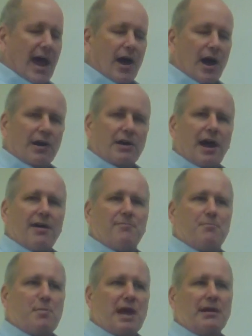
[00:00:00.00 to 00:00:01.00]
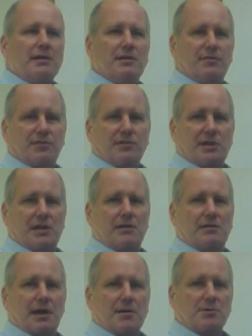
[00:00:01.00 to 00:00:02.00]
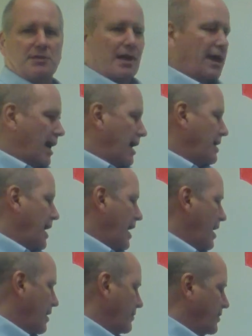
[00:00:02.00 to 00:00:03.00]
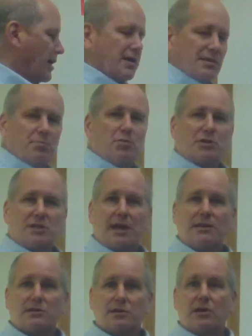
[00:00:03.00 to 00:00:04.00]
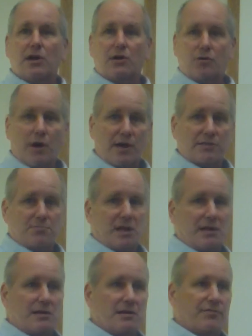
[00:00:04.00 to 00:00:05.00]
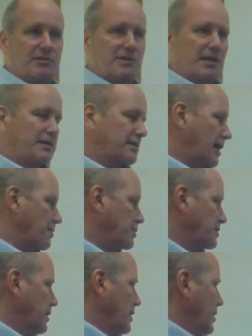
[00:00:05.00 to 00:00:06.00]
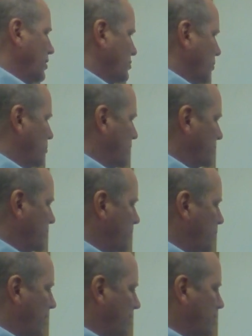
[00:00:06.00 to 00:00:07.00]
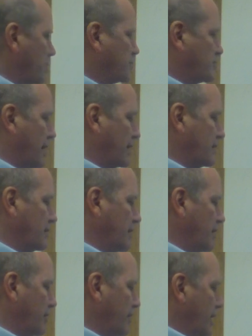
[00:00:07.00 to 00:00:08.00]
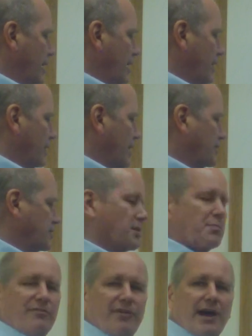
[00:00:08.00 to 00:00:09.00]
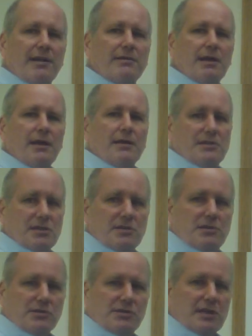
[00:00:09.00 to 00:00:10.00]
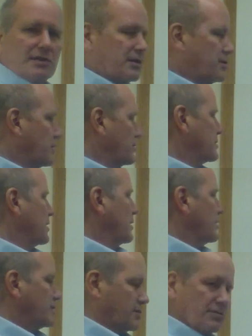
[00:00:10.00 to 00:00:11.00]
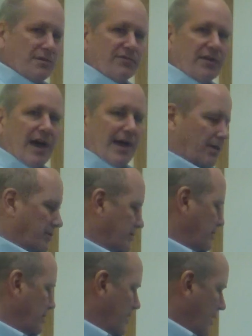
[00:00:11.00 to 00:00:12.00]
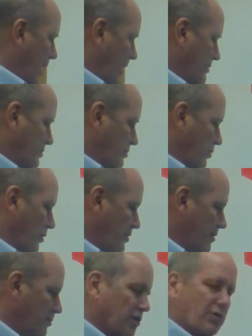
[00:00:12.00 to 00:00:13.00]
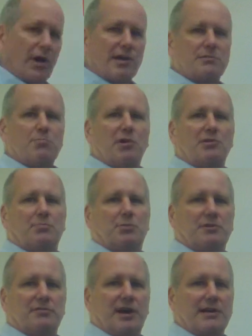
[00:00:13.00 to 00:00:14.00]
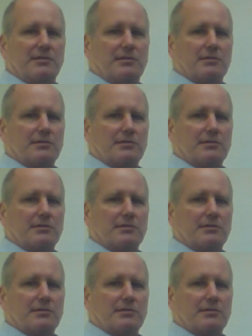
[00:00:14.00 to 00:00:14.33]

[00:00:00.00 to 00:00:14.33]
archive many different data types and have the protection across many different data types. So building upon the abstraction layer, it allows you to provide digital signatures to the files and store them across multiple devices.